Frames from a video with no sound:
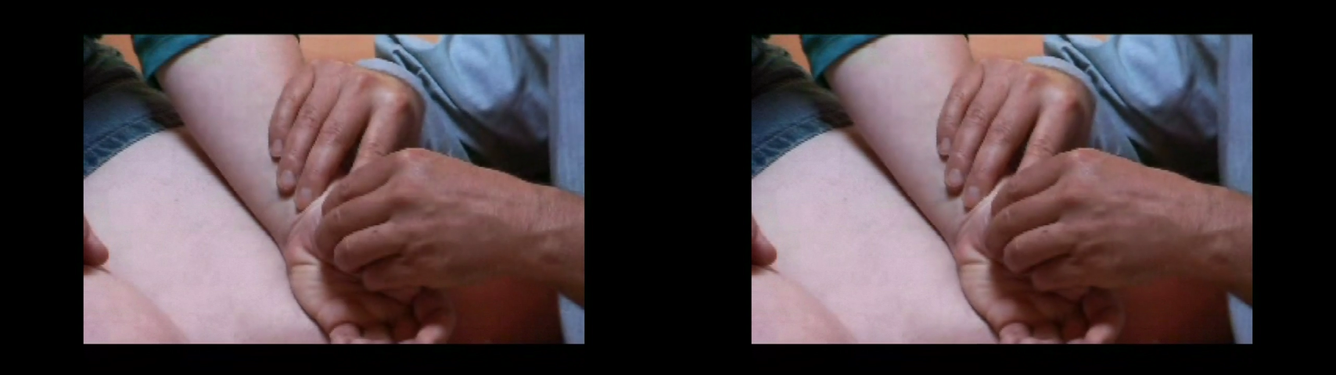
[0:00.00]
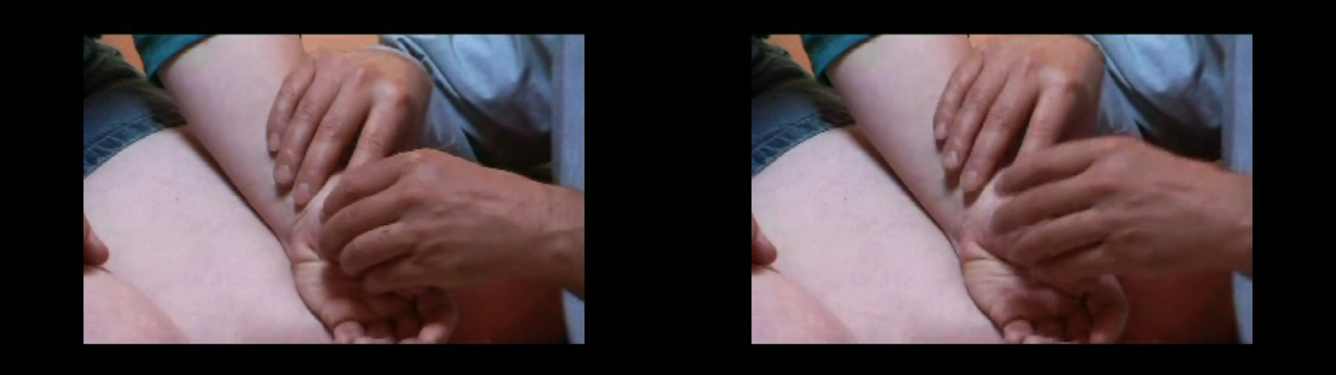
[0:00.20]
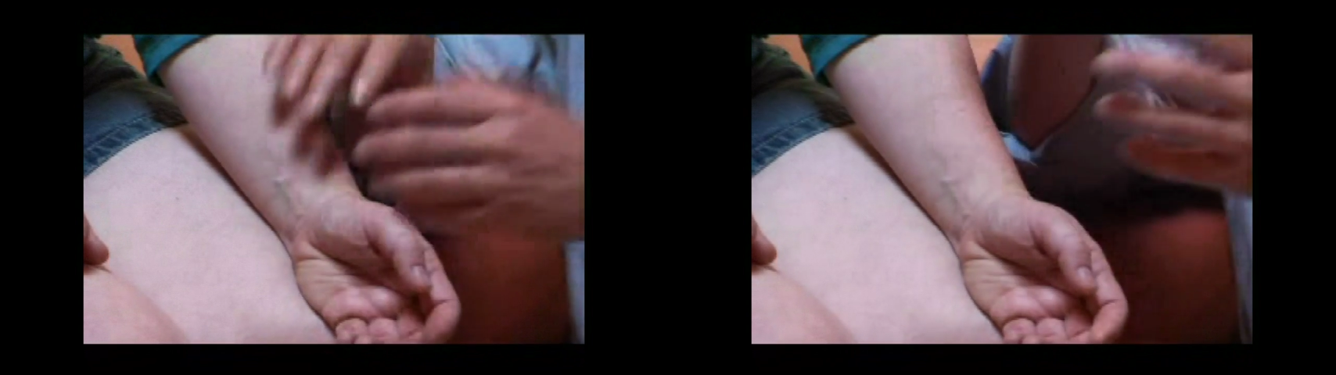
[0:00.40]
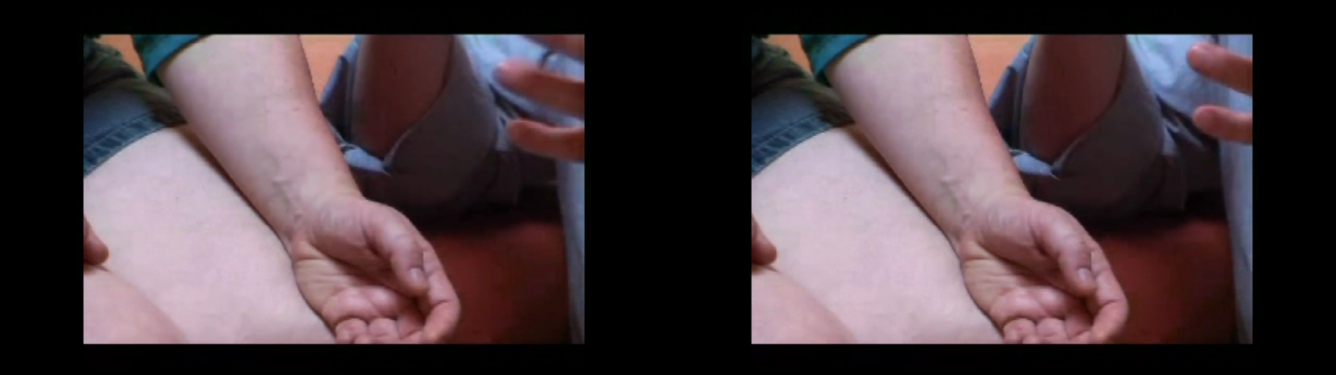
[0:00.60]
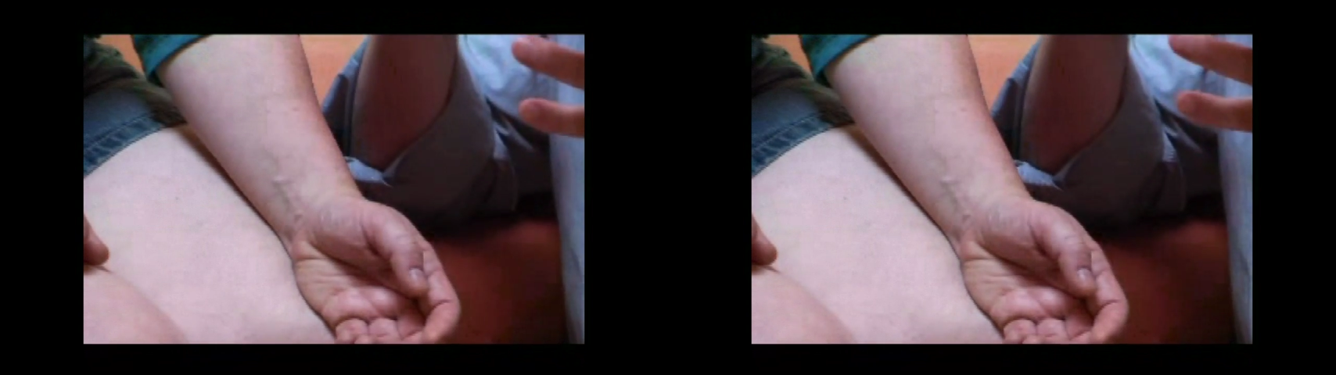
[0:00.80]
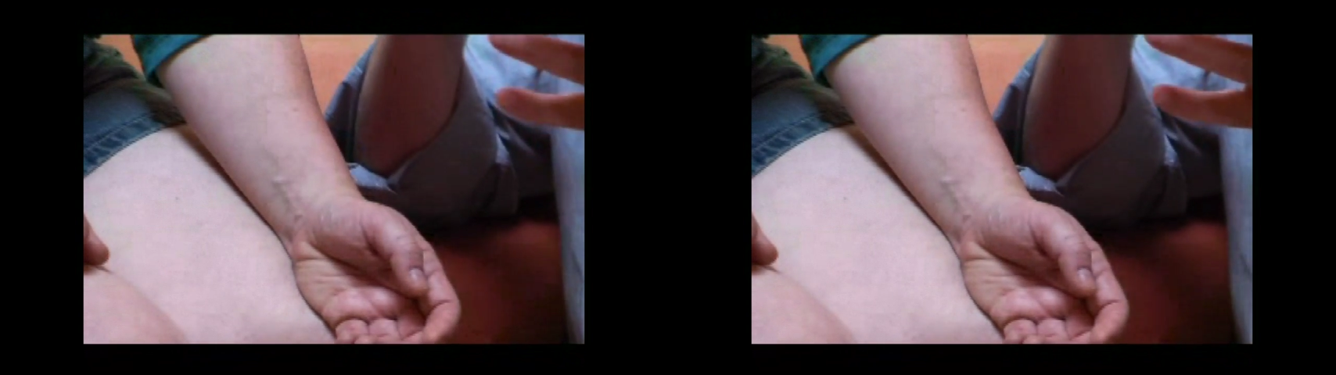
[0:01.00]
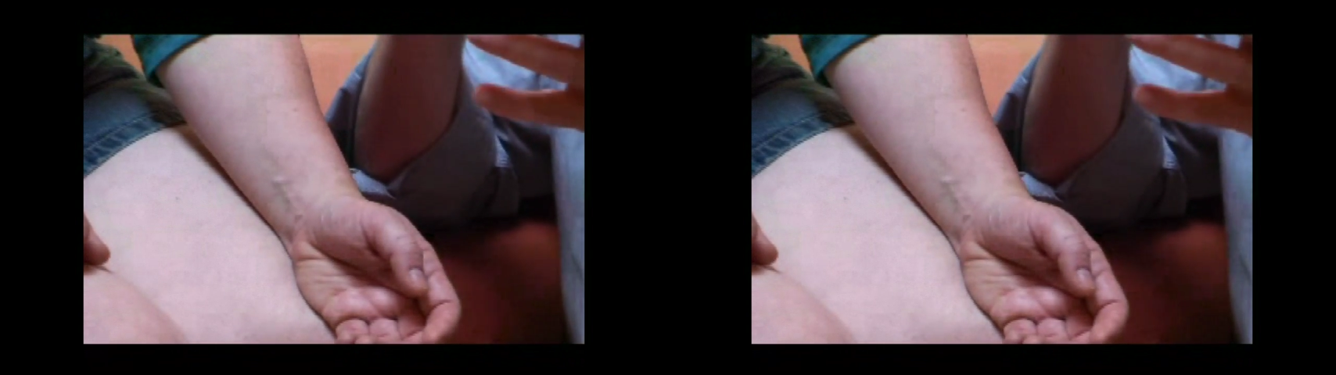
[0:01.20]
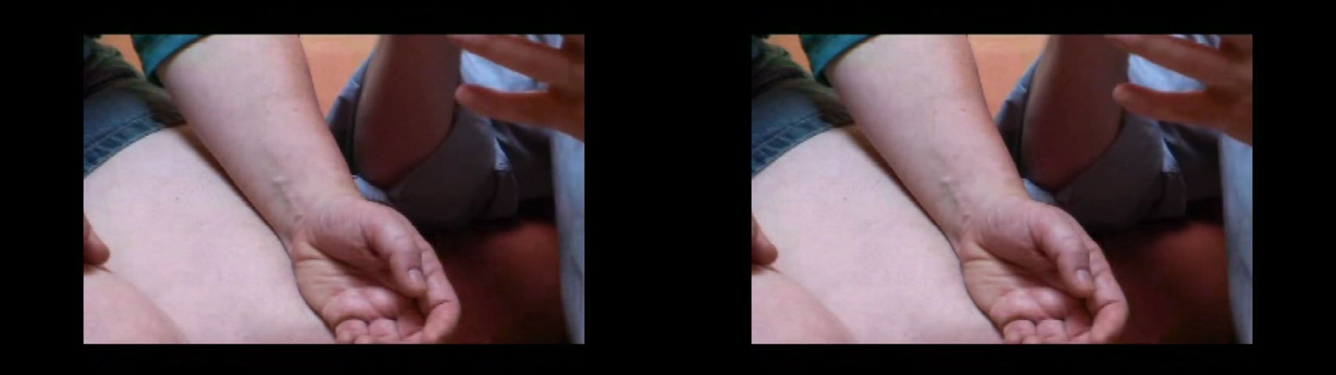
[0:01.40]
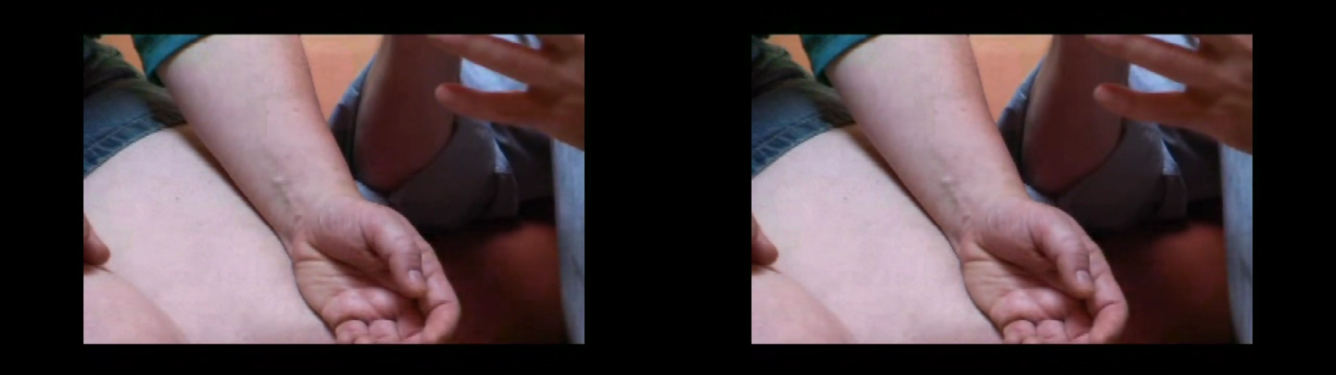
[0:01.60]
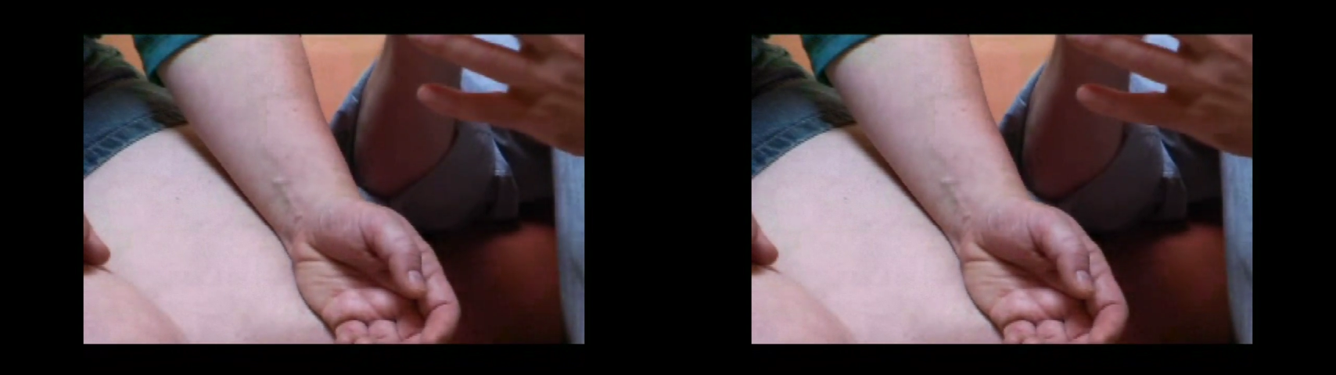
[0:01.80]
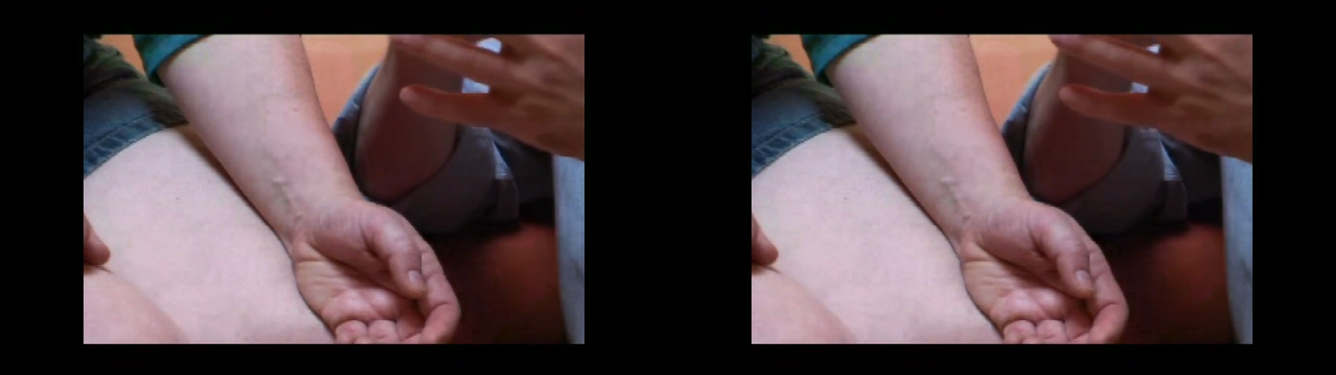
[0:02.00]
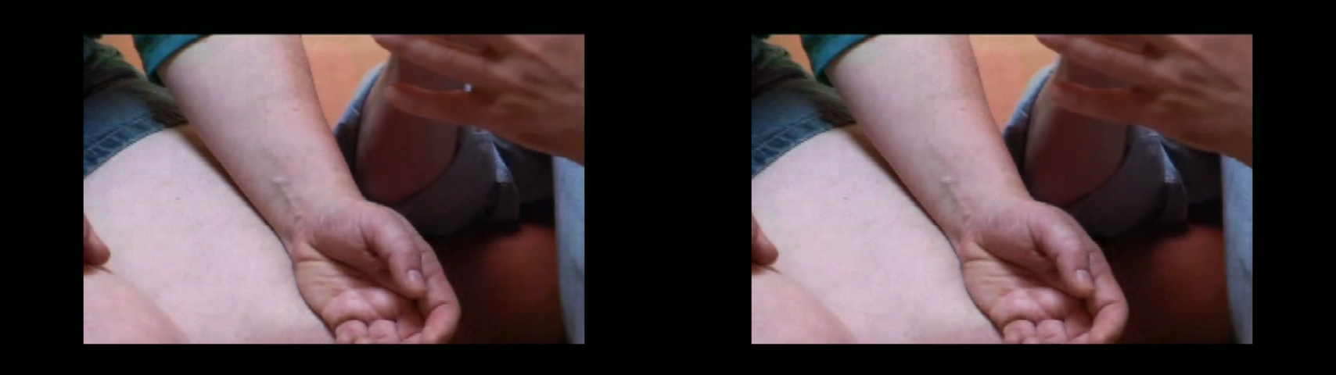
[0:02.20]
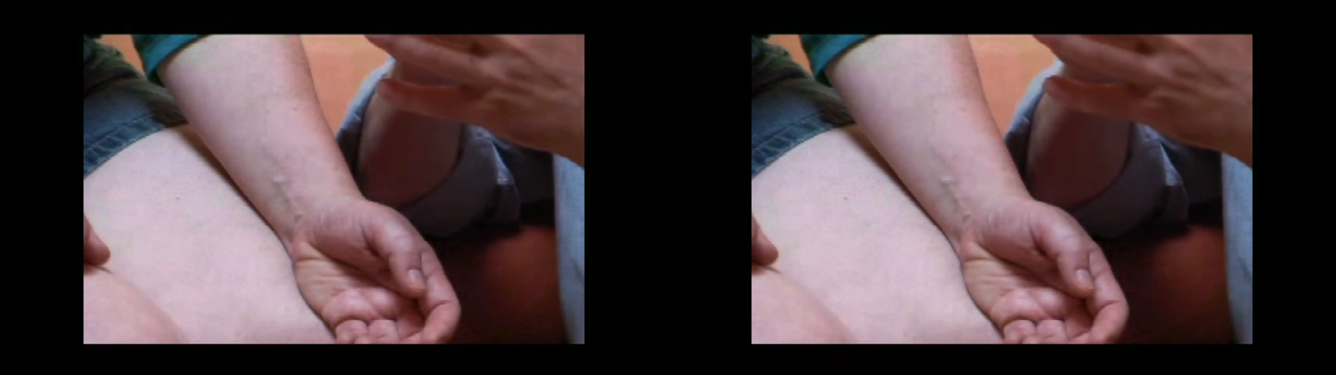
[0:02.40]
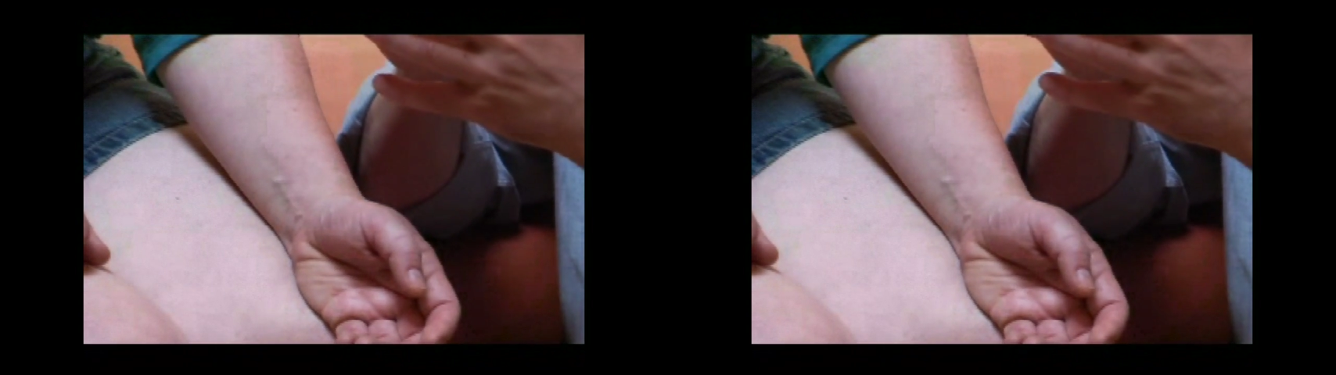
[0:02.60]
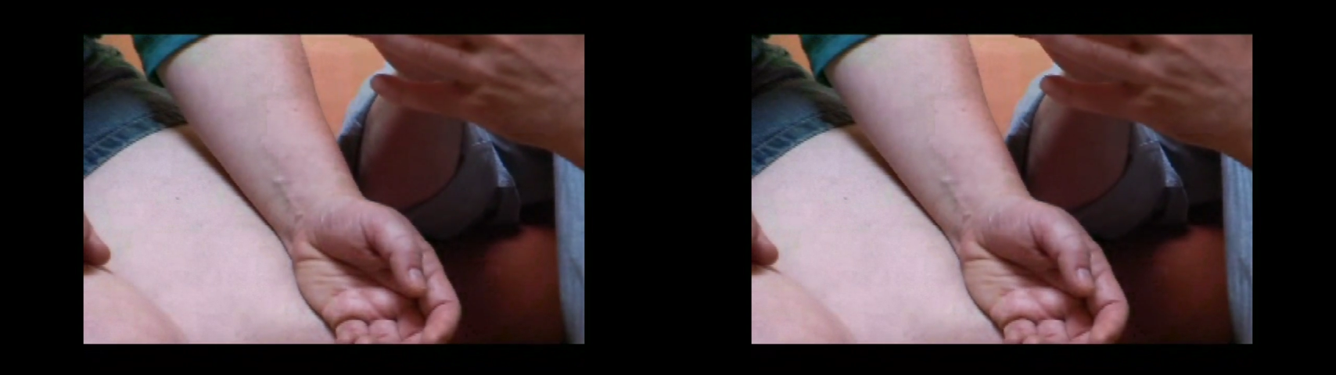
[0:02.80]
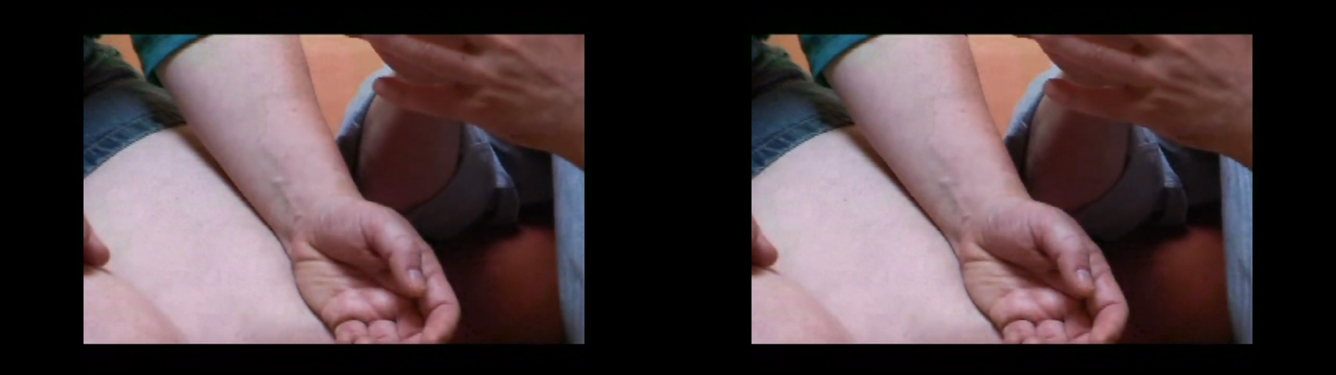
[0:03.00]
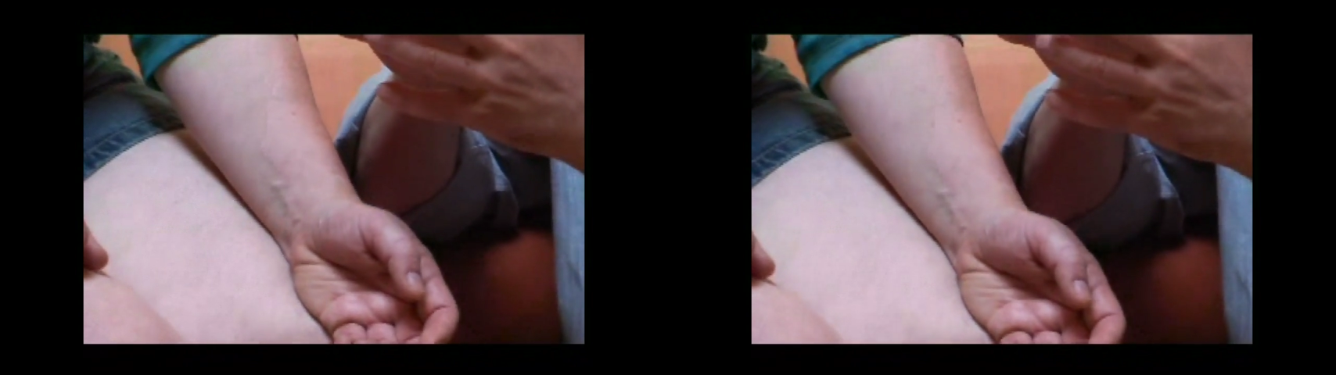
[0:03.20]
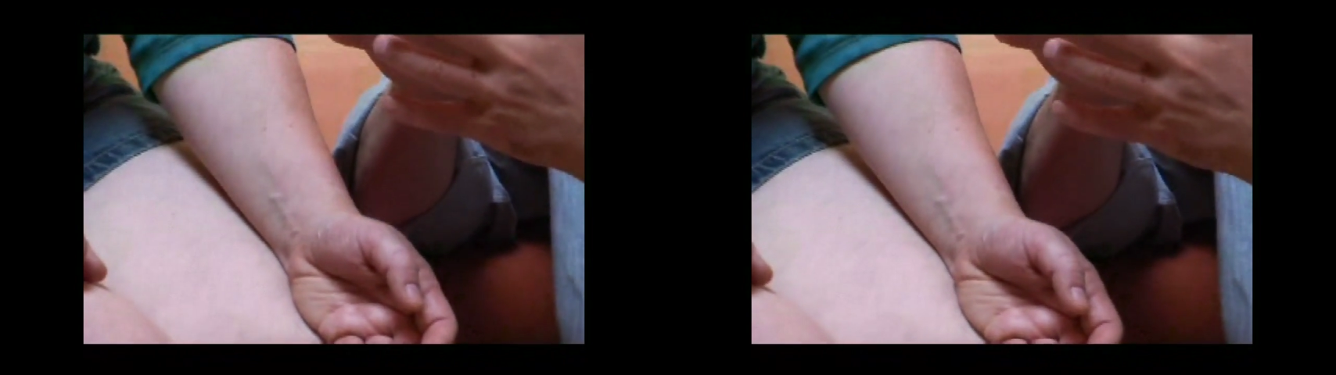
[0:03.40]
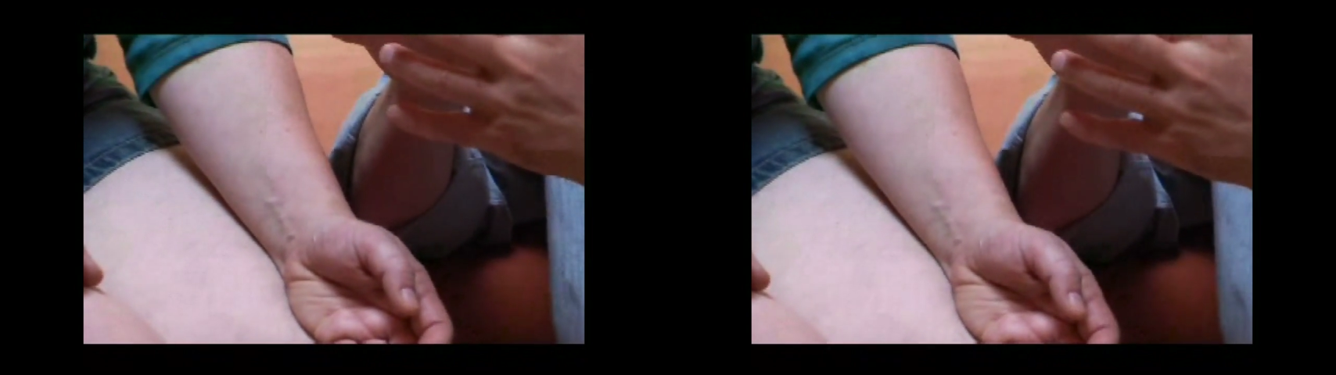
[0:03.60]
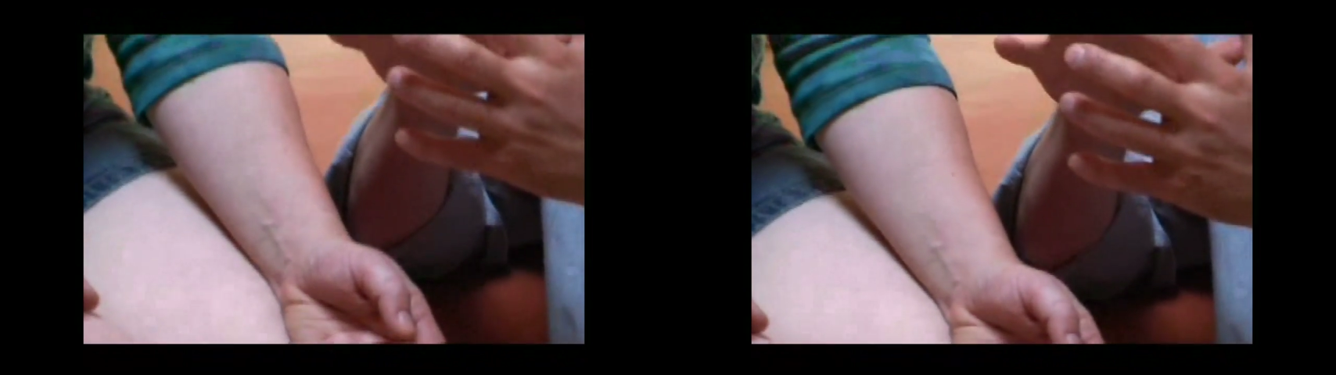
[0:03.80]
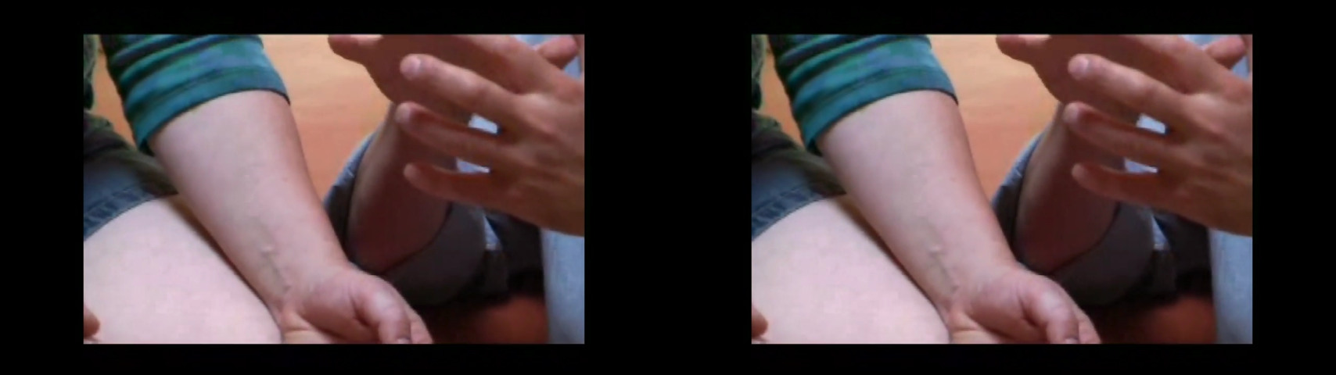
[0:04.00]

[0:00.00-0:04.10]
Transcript: [unreadable: no face in view]